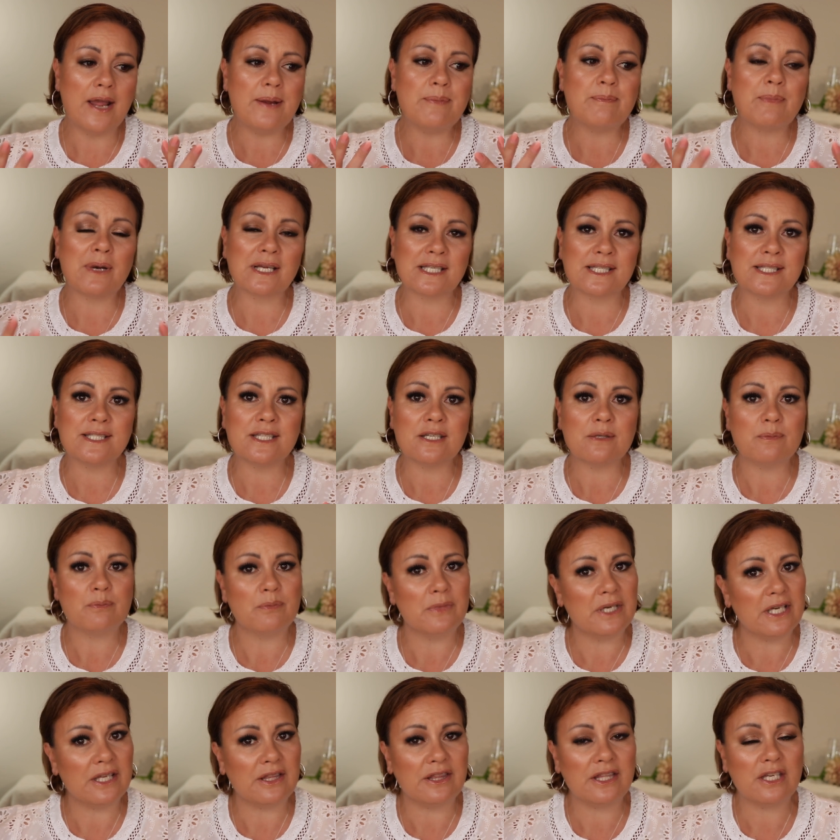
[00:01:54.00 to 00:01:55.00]
must
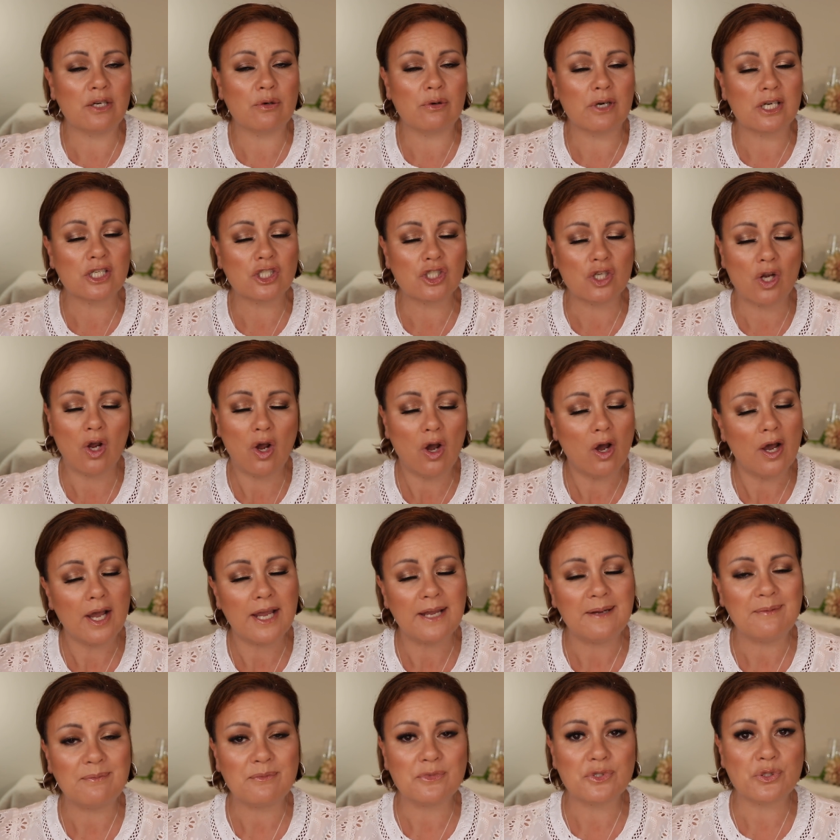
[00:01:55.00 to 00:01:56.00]
admit there are
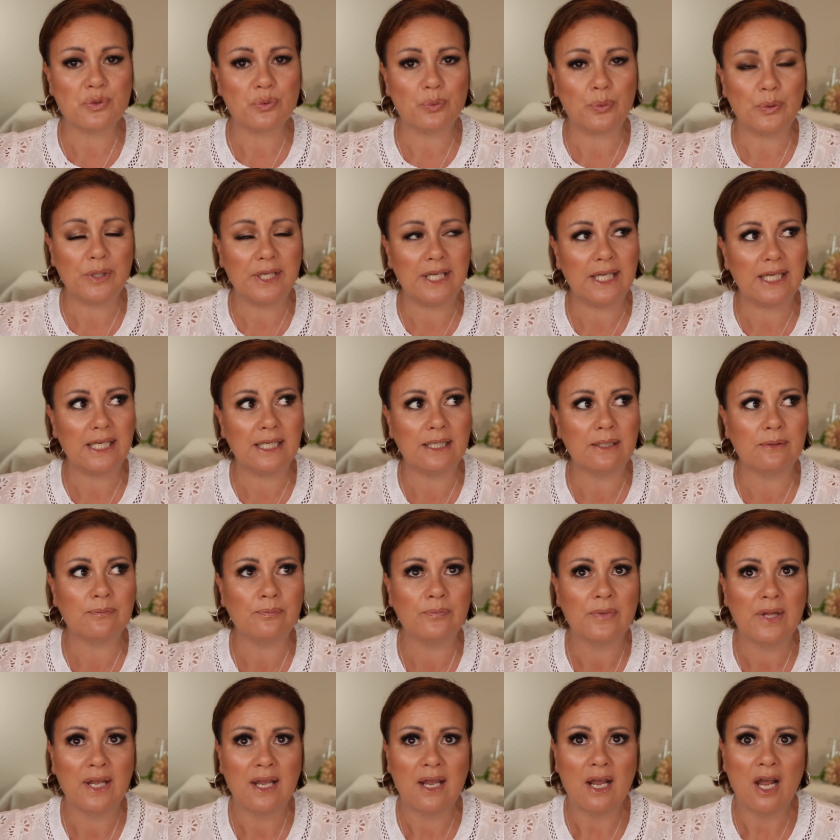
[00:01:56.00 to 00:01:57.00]
times
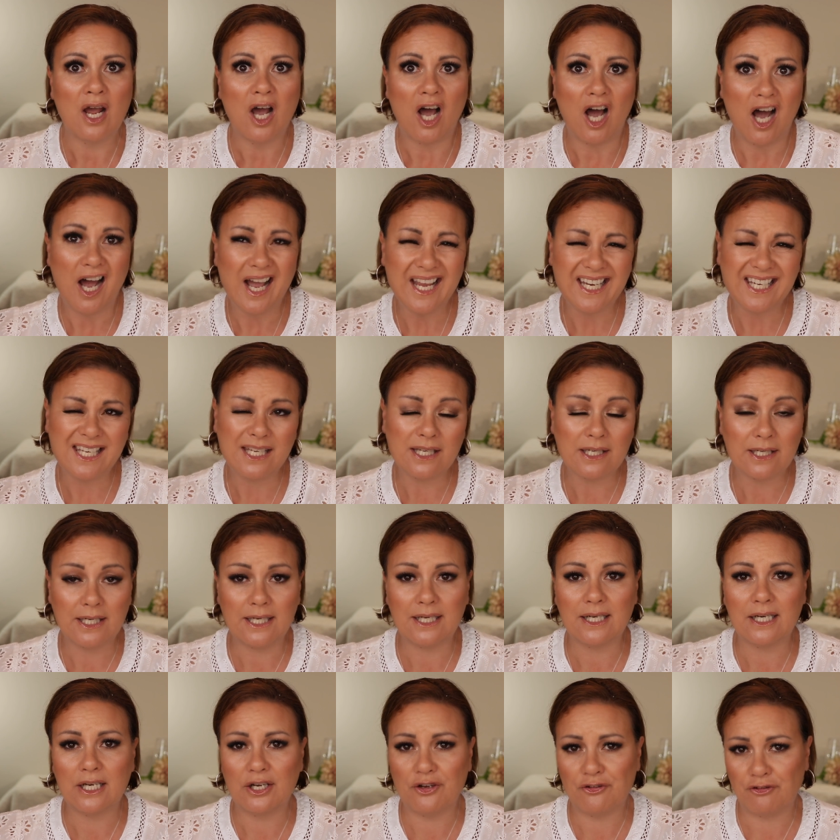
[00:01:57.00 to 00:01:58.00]
when I can
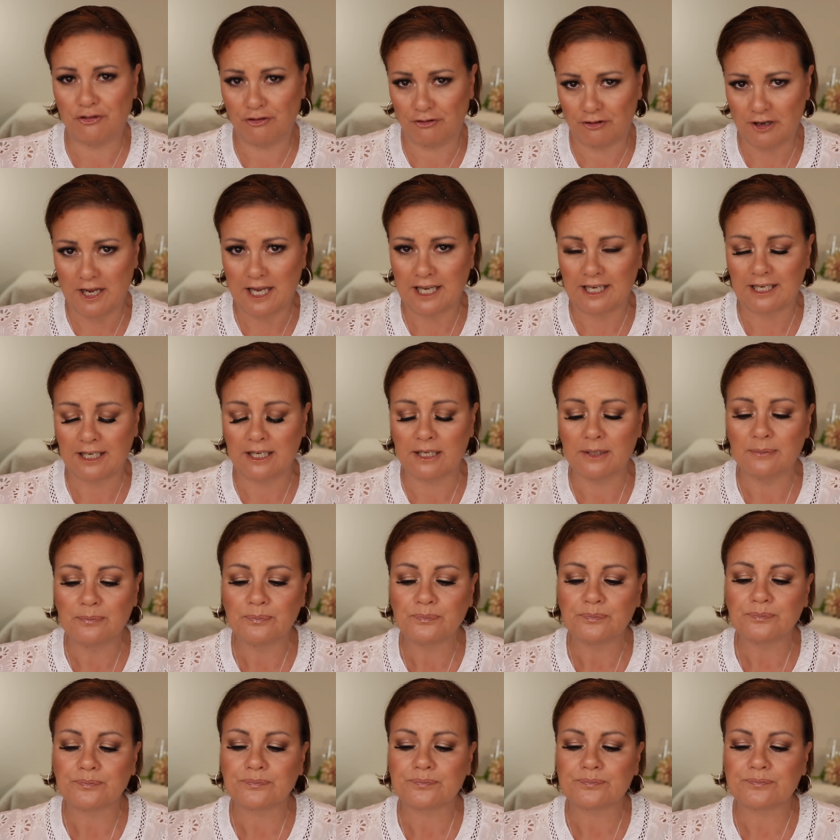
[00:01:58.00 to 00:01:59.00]
get in a funk.
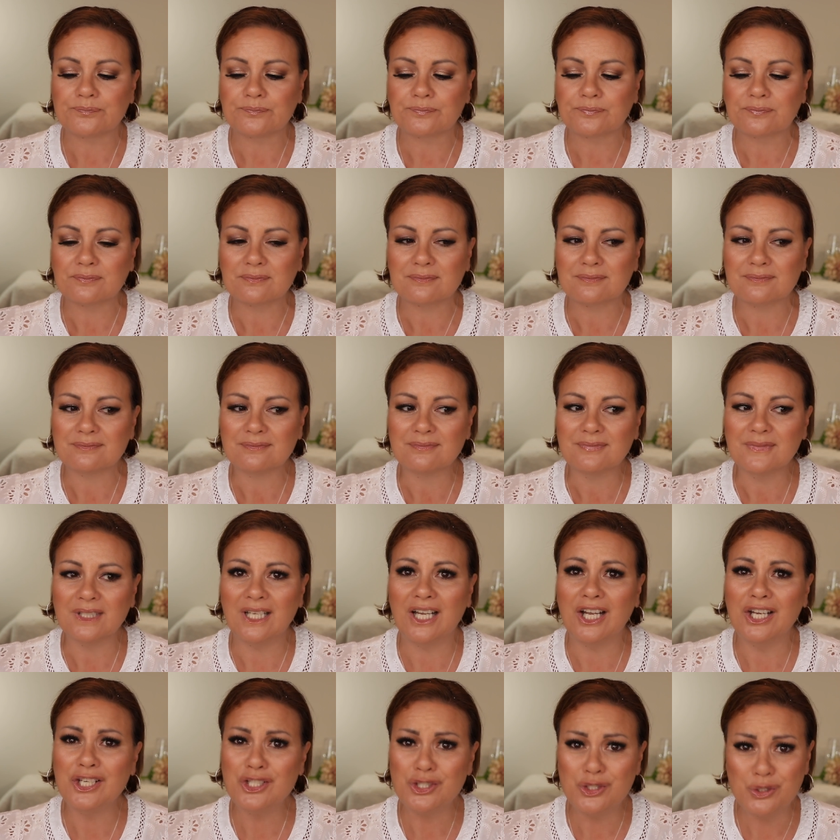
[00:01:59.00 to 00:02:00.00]

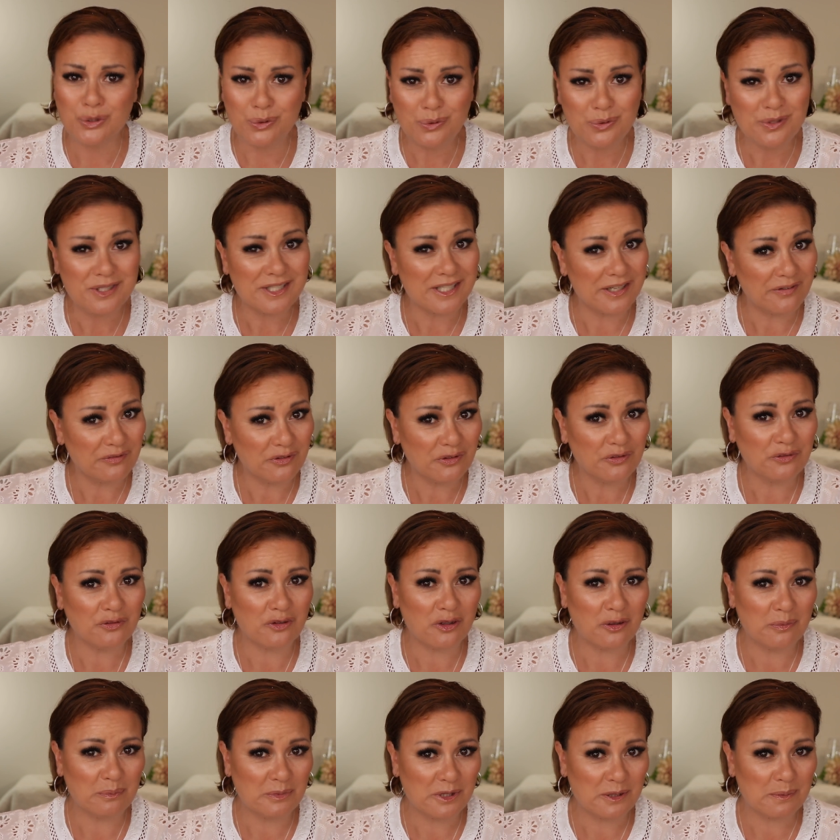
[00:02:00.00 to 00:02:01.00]
I do suffer
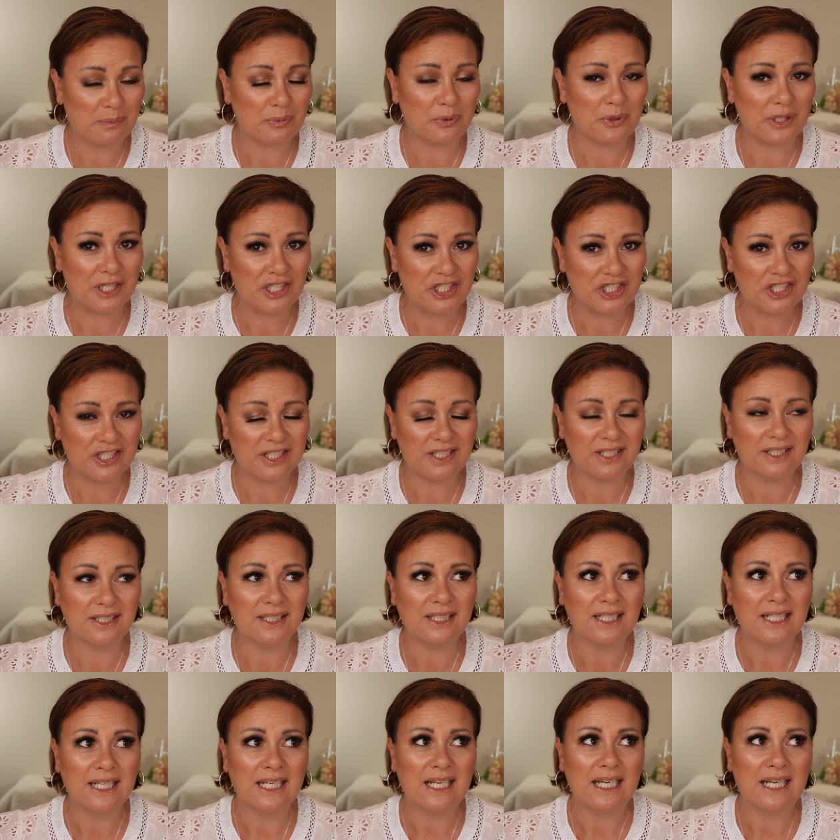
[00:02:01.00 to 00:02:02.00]
from depression.